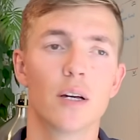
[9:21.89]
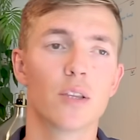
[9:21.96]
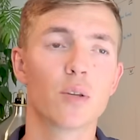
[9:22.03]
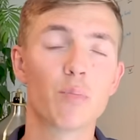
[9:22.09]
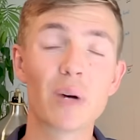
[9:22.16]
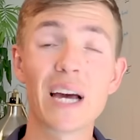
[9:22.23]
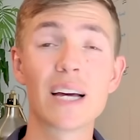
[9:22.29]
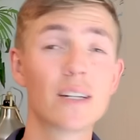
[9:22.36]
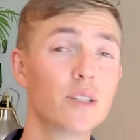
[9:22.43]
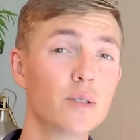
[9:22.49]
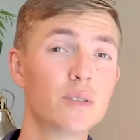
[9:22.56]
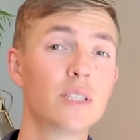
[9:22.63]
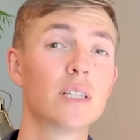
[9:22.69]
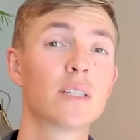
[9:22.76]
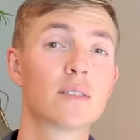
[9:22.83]
The bad
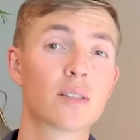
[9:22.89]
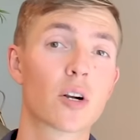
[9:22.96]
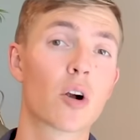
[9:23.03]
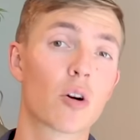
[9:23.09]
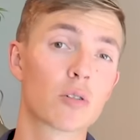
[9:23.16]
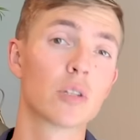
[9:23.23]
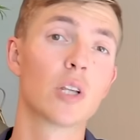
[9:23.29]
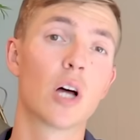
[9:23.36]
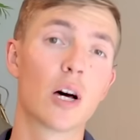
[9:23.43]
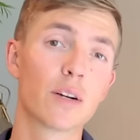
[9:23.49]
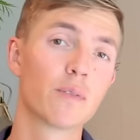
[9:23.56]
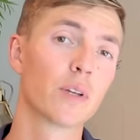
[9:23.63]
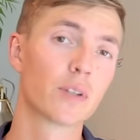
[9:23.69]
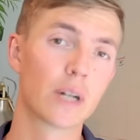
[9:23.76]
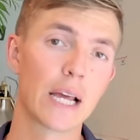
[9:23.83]
news is there are a lot
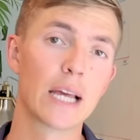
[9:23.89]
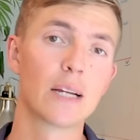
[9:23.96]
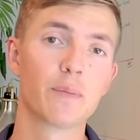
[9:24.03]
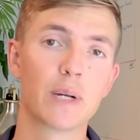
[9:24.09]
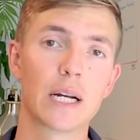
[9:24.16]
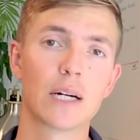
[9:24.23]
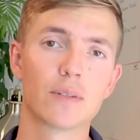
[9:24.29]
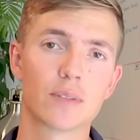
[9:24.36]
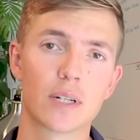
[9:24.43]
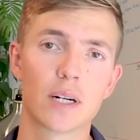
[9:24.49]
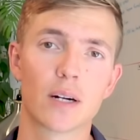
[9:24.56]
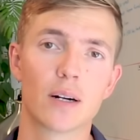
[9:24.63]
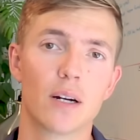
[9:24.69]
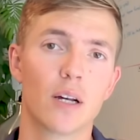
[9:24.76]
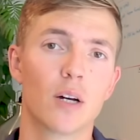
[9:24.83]
of other handymen out
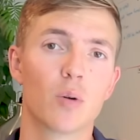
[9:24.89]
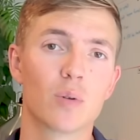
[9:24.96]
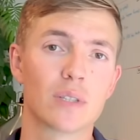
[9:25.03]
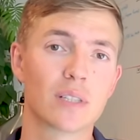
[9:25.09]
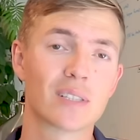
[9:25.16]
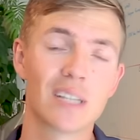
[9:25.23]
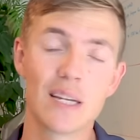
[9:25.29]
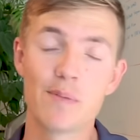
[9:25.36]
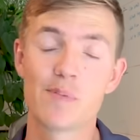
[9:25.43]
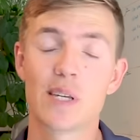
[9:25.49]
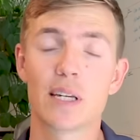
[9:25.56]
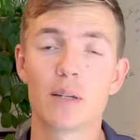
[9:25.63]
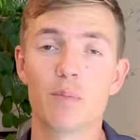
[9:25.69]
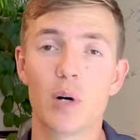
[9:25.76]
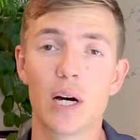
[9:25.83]
there with the same
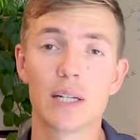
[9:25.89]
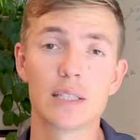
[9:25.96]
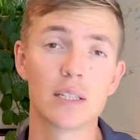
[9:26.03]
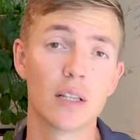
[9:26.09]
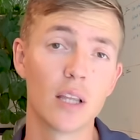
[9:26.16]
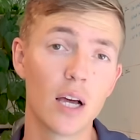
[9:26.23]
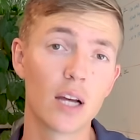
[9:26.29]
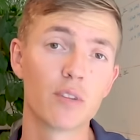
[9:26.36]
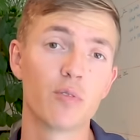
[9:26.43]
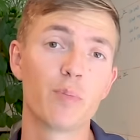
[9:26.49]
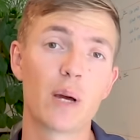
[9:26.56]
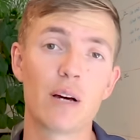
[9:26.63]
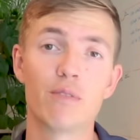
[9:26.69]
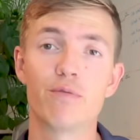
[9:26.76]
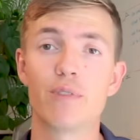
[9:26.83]
thing in mind, and a lot of them
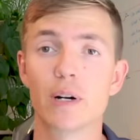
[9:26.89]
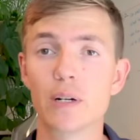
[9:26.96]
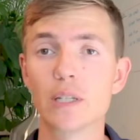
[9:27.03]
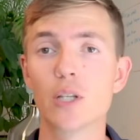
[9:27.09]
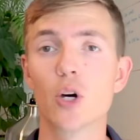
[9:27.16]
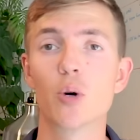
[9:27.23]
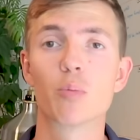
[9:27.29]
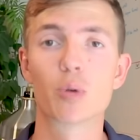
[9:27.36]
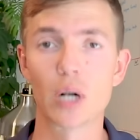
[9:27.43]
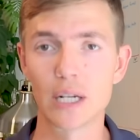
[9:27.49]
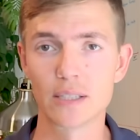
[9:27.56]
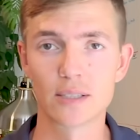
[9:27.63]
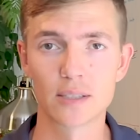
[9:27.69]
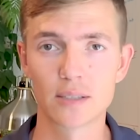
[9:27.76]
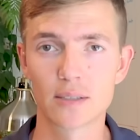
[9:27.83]
have very low
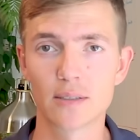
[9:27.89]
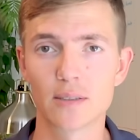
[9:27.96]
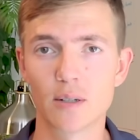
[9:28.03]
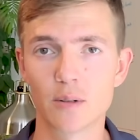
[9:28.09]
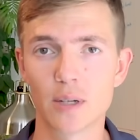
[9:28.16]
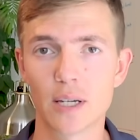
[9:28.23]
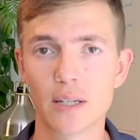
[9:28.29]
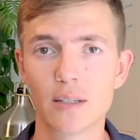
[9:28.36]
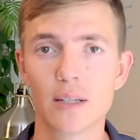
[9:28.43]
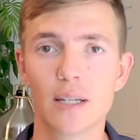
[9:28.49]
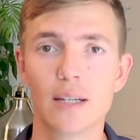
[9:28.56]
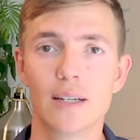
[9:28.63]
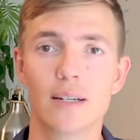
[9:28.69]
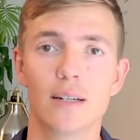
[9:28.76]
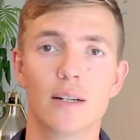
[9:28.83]
prices, okay?
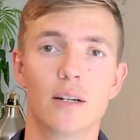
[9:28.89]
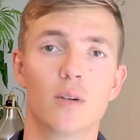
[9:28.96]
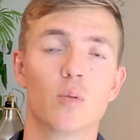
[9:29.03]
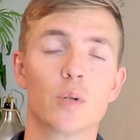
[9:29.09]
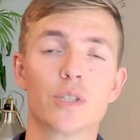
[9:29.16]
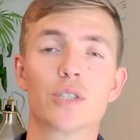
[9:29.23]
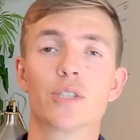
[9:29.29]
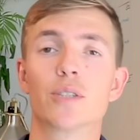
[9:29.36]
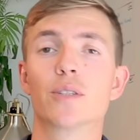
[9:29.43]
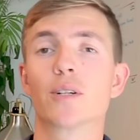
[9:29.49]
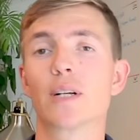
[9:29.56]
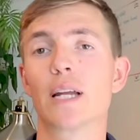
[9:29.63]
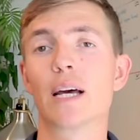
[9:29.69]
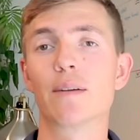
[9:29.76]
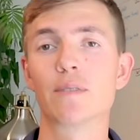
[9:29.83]
Which you're
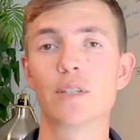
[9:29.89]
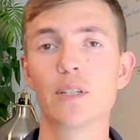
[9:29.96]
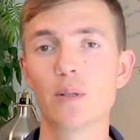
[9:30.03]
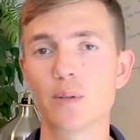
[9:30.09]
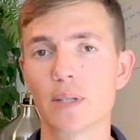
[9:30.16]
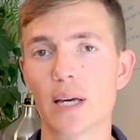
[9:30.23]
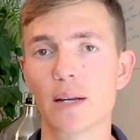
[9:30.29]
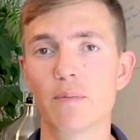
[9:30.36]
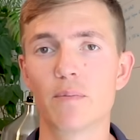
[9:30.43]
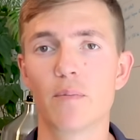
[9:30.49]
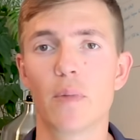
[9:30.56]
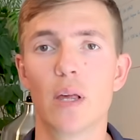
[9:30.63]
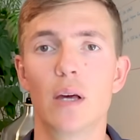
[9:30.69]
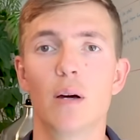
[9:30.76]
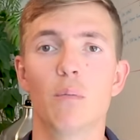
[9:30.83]
going to have to deal with that.
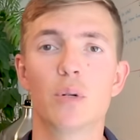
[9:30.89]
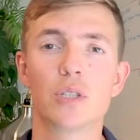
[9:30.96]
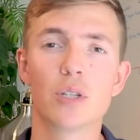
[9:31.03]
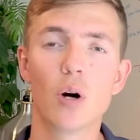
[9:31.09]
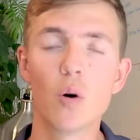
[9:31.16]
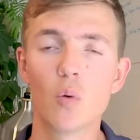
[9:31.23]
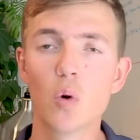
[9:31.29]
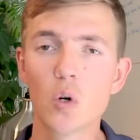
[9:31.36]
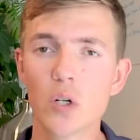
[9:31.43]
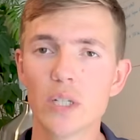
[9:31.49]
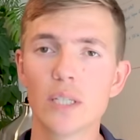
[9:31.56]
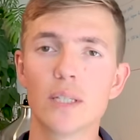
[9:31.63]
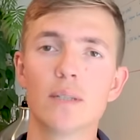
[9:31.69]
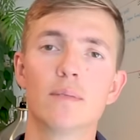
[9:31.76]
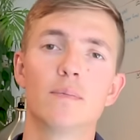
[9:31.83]
But don't
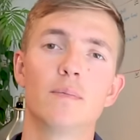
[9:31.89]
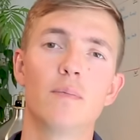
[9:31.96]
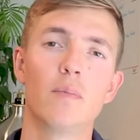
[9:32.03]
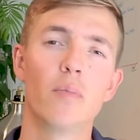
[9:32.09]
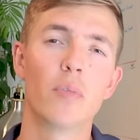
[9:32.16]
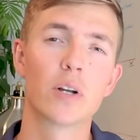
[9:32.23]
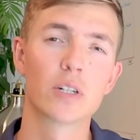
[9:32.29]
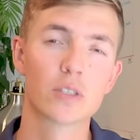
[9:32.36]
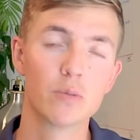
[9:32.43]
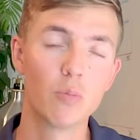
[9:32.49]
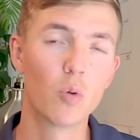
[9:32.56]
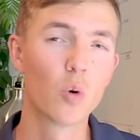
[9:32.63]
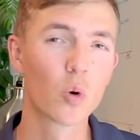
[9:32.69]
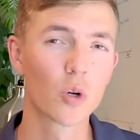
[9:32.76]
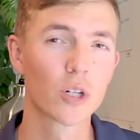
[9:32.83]
worry, there's
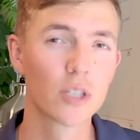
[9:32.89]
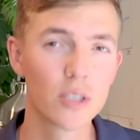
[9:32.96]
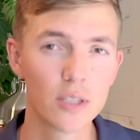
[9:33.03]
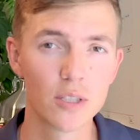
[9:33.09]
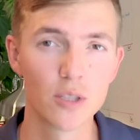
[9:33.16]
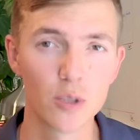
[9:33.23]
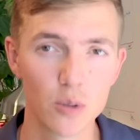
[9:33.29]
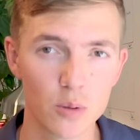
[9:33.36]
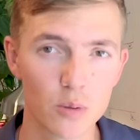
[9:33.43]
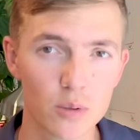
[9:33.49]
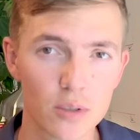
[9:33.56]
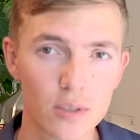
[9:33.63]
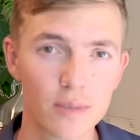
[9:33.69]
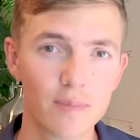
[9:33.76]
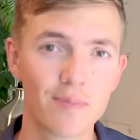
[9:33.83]
more good
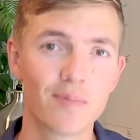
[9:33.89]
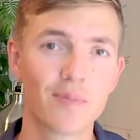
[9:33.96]
news,